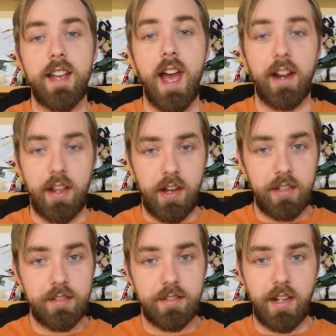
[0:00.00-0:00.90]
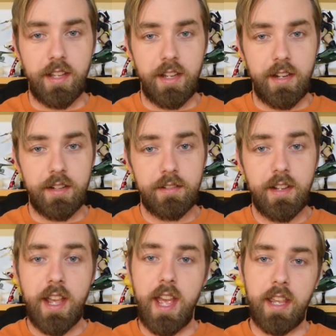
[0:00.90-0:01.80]
Howdy y'all, Ducky here,
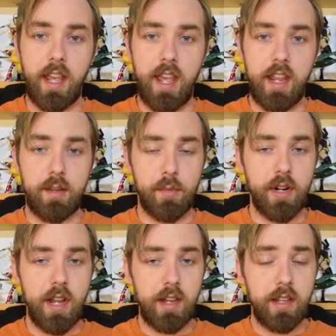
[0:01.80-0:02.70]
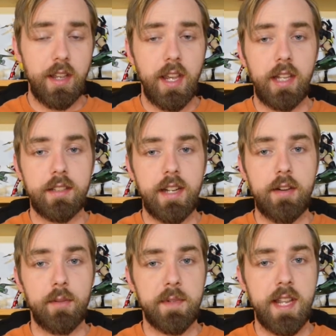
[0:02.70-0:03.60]
aka the Murdoch, and today
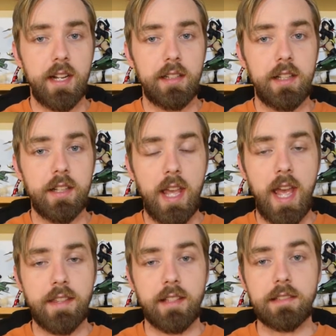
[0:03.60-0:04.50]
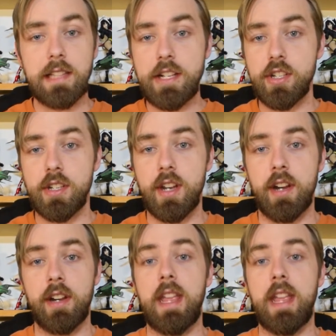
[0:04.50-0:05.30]
we're going to be taking a look at the legendary